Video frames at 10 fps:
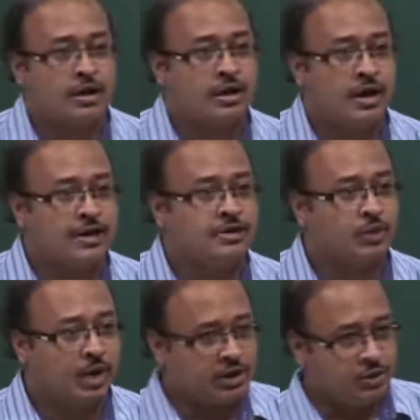Hence,
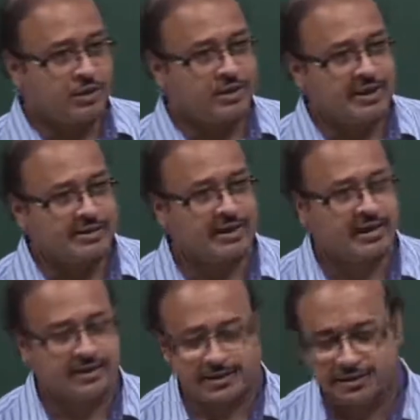what I will do in the next slide
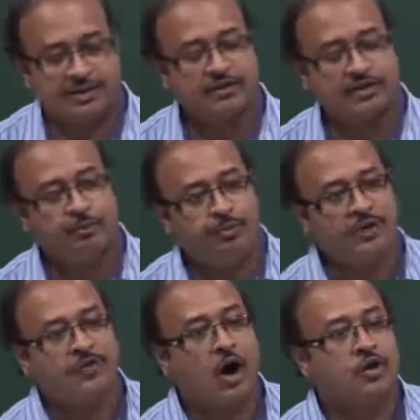is I will just give you a brief
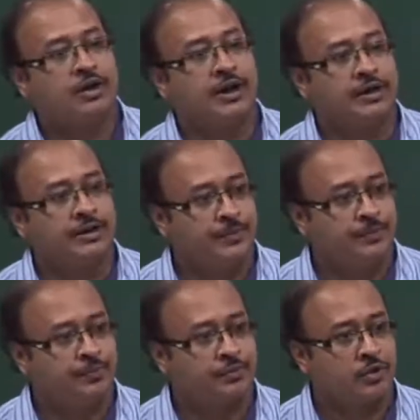outline
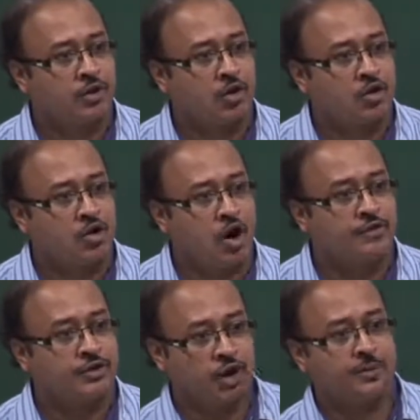of
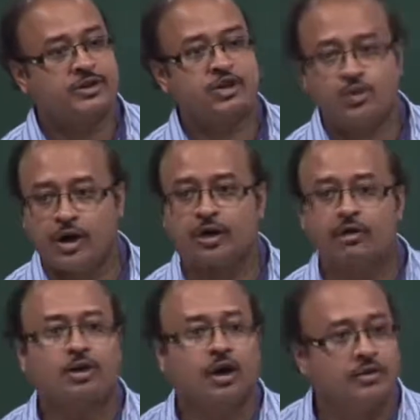the topics we are going to
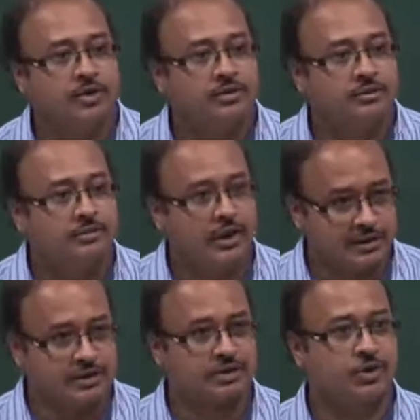cover in
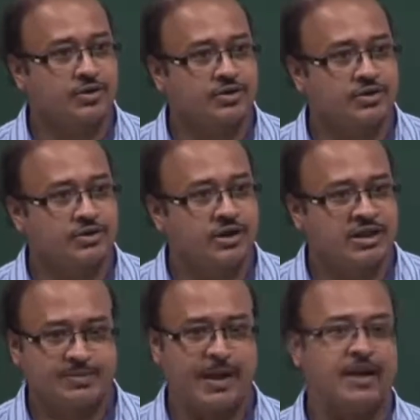this course,
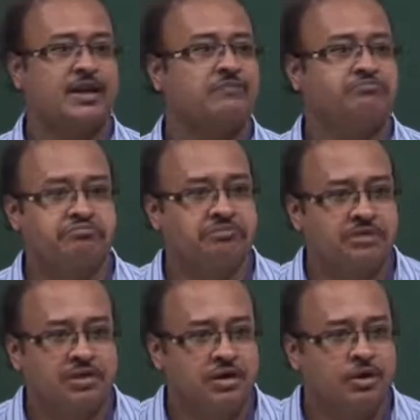spanning
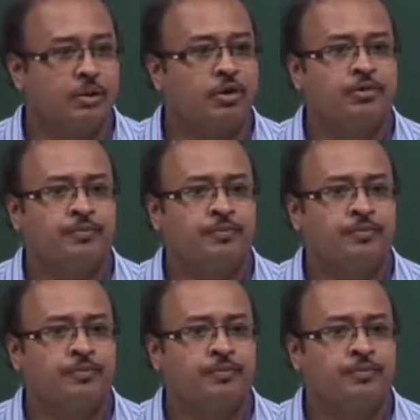about